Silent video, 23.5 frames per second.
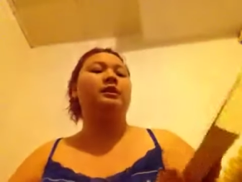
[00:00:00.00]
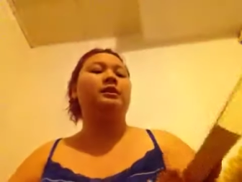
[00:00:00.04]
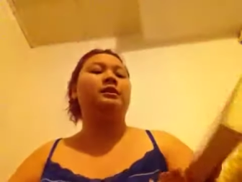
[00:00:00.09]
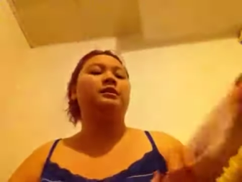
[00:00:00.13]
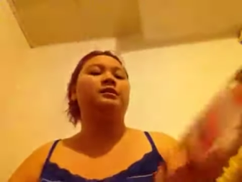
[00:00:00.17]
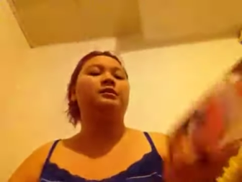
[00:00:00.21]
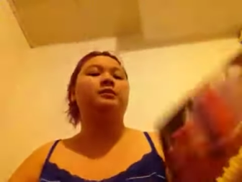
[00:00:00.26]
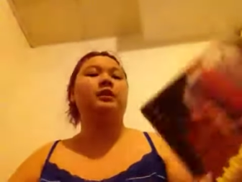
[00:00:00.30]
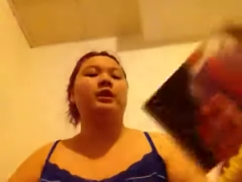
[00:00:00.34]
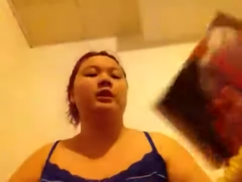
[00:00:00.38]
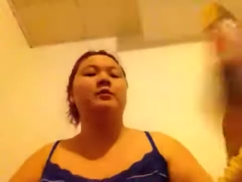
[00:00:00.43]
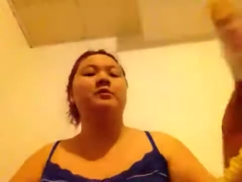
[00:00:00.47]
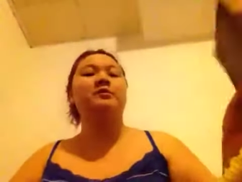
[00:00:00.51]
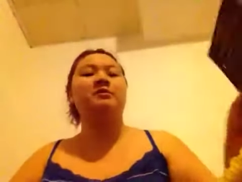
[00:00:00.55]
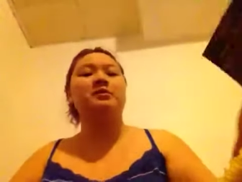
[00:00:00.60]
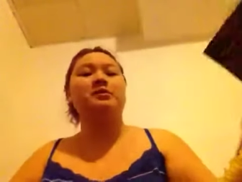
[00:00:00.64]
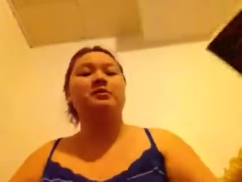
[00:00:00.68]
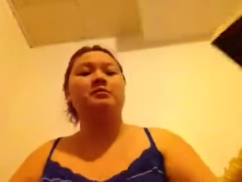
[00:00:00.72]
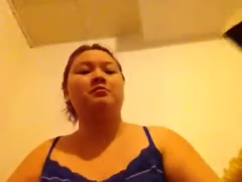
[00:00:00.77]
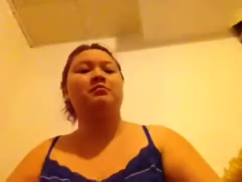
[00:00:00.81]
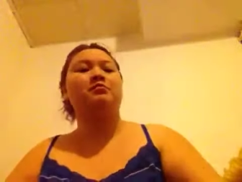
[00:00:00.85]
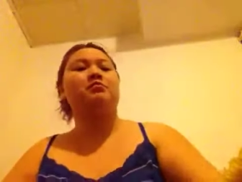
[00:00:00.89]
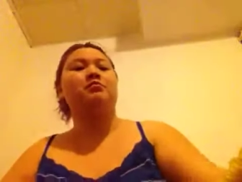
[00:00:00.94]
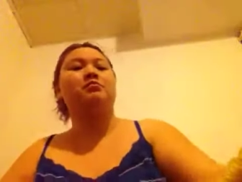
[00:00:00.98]
it was
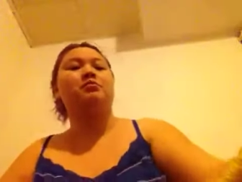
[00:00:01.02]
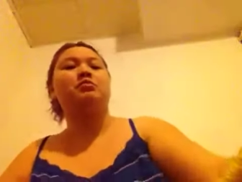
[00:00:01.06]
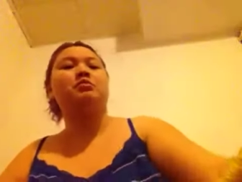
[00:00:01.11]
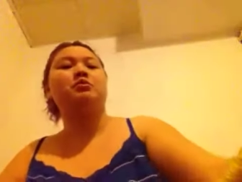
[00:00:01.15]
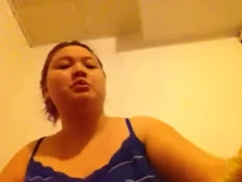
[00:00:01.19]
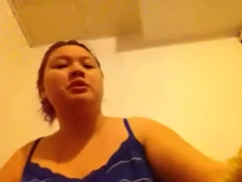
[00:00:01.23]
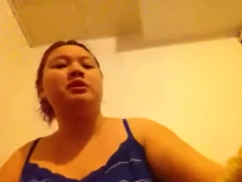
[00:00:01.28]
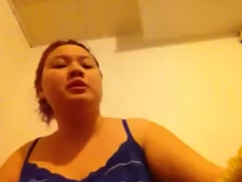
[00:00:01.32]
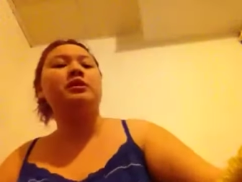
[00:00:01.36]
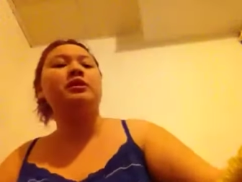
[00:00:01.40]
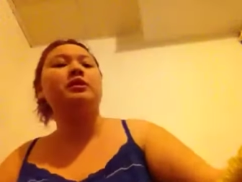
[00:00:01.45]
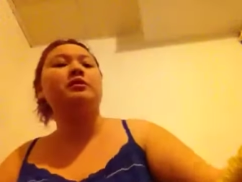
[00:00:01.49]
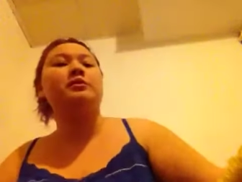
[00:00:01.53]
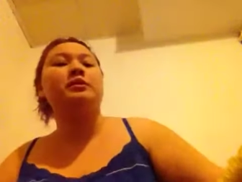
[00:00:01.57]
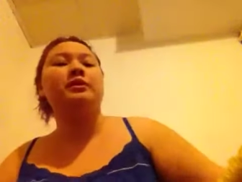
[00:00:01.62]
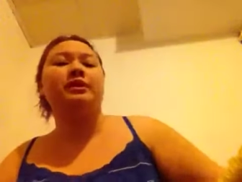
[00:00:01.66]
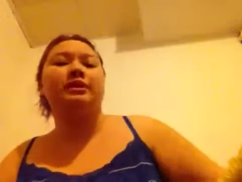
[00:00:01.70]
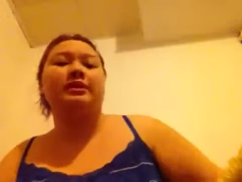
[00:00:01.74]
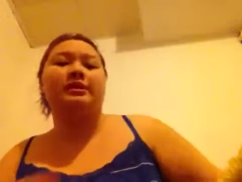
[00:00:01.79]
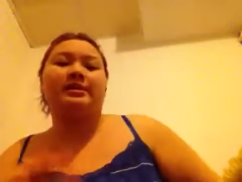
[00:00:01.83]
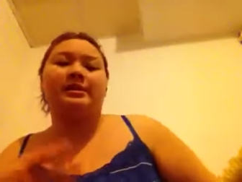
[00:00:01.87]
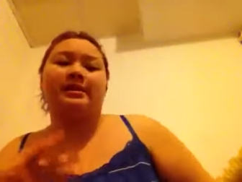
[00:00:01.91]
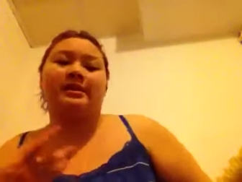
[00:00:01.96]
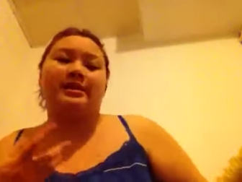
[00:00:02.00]
really
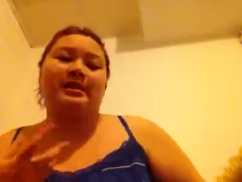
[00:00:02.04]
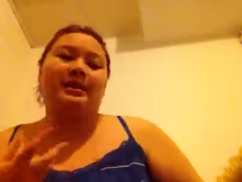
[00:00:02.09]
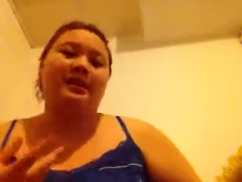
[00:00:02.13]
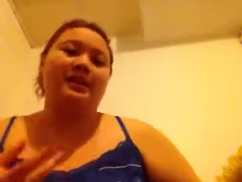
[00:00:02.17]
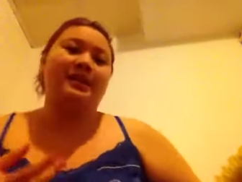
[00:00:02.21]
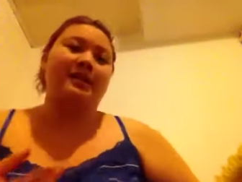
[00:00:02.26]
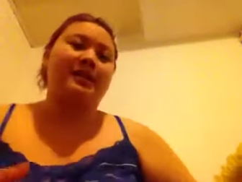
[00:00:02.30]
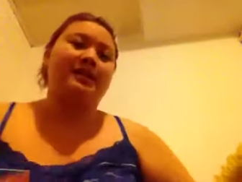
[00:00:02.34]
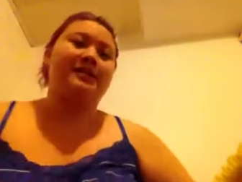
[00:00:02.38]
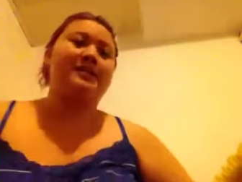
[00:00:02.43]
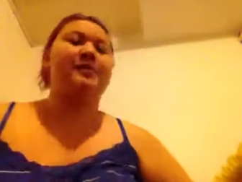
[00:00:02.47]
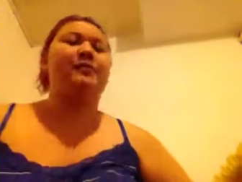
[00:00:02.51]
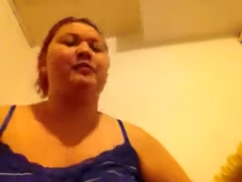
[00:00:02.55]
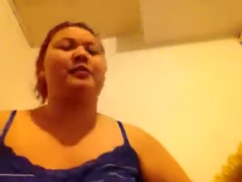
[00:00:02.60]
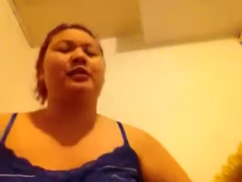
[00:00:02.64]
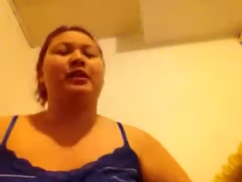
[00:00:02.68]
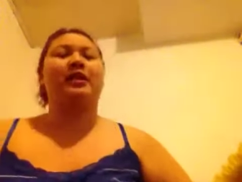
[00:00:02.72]
realistic, except for